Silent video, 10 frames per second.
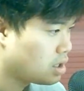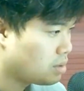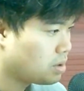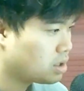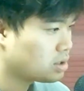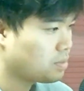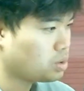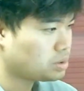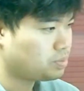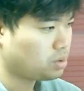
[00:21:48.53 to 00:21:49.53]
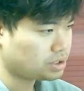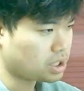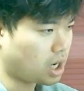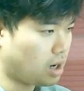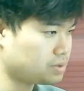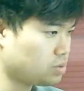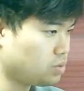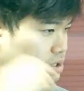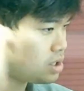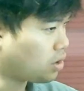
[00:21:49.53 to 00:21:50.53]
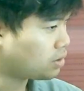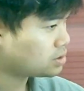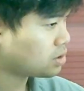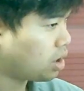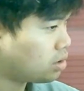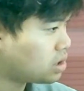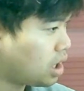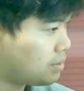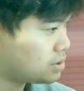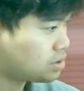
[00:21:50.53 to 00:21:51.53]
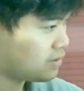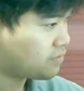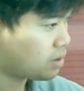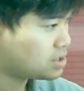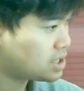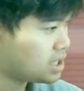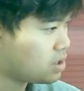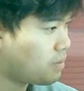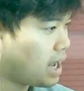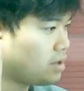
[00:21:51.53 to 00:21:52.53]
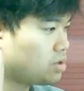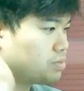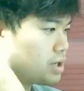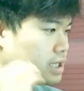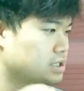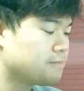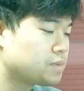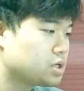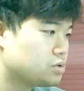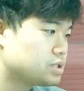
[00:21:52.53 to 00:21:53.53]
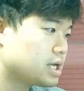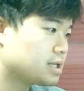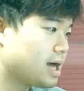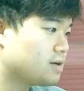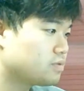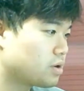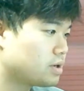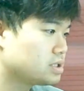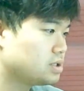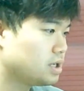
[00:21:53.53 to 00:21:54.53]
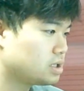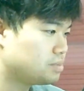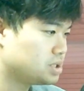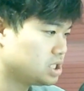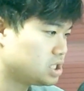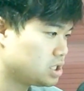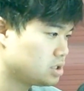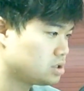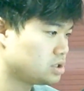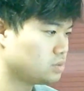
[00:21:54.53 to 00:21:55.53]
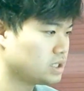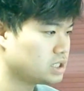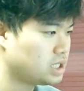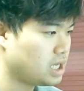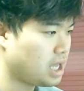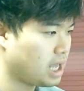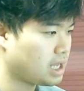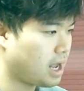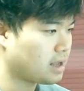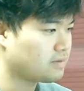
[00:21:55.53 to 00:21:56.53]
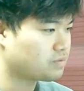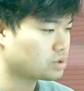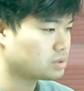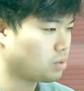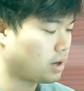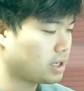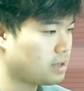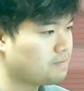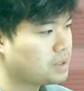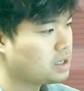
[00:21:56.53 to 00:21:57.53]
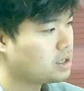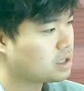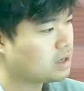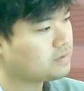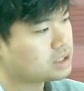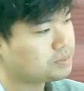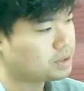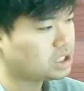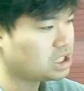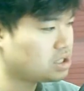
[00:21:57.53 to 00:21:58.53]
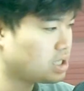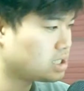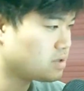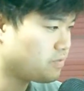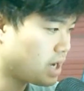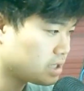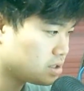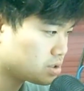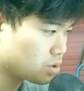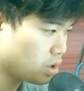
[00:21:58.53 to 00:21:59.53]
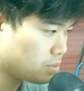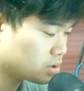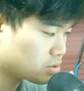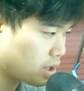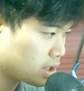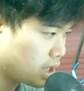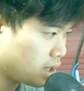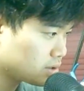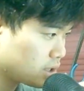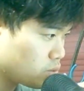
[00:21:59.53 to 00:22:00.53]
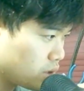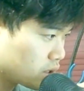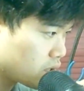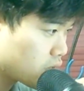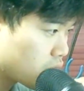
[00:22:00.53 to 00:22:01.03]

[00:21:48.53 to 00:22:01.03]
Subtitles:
But the most bullish update was the earnings call commentary from CEO Matthew Price, who said Cloudflare is uniquely positioned to win the AI inference market, given its position as the fastest global cloud network.